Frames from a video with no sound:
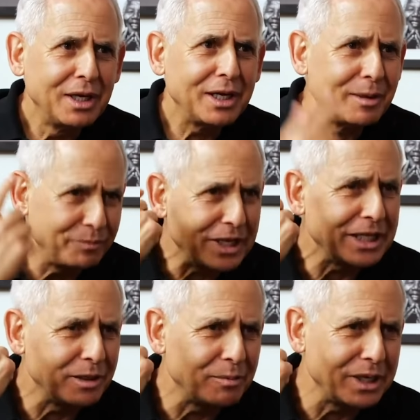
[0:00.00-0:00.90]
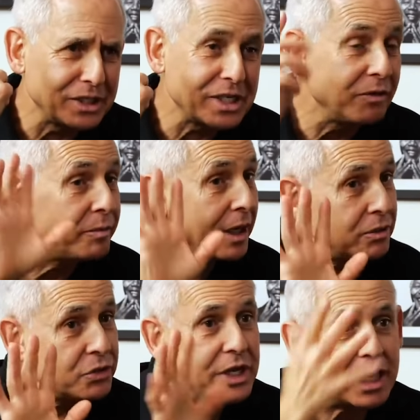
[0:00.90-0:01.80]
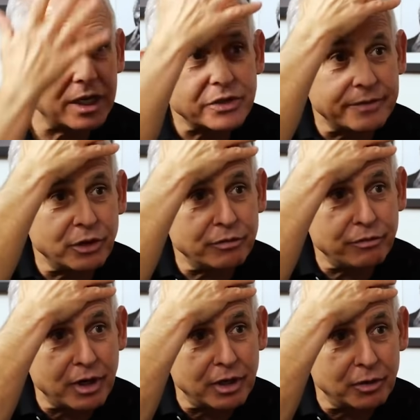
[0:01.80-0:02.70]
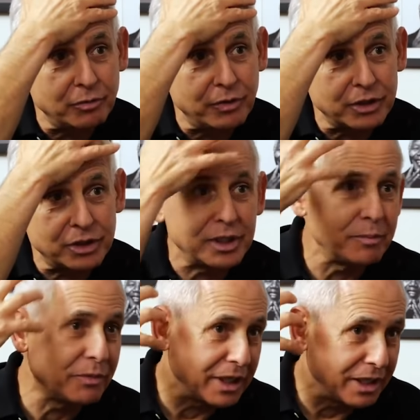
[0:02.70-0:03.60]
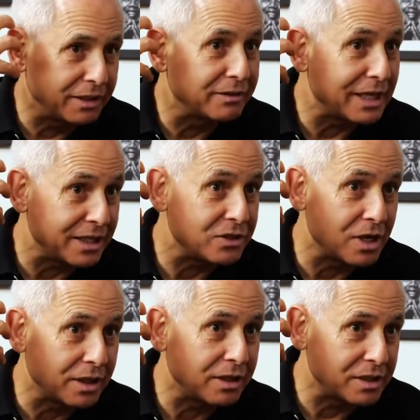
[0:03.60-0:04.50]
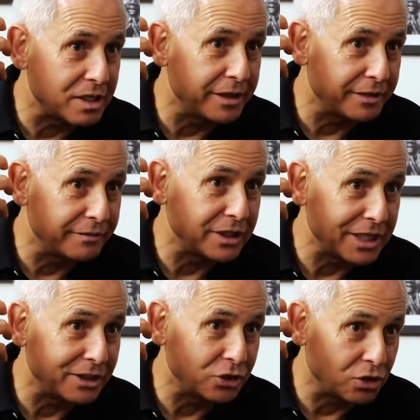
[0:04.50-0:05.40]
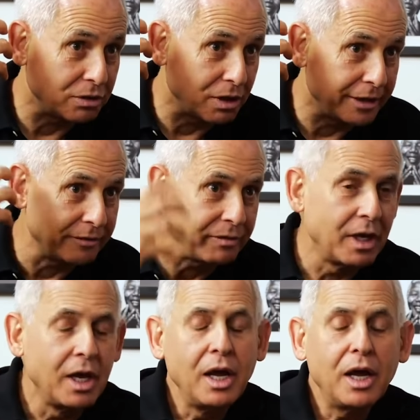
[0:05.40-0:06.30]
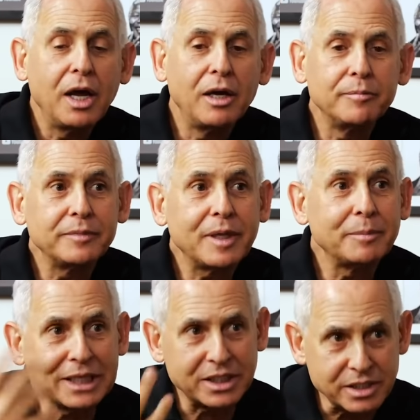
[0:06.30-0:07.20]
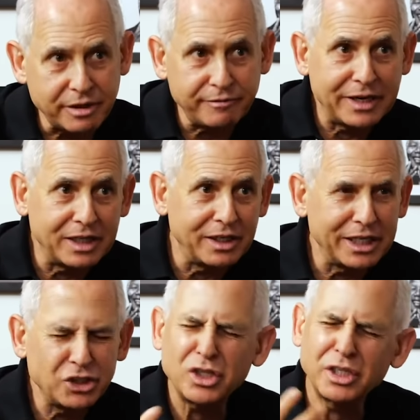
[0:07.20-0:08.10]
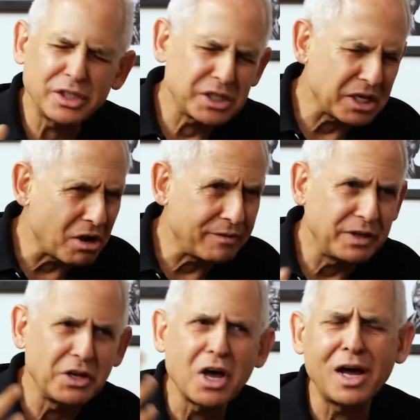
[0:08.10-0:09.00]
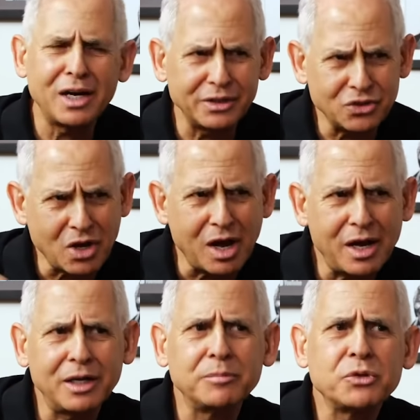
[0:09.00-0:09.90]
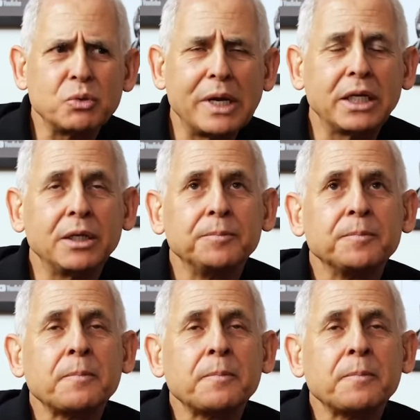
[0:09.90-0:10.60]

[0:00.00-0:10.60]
And I'm thinking to myself, I don't say it because I have good frontal lobe function. I'm thinking that is not the sign of intelligent life. Um, I'm like, is there ventilation? He said, often not. It's hot. I'm sweaty.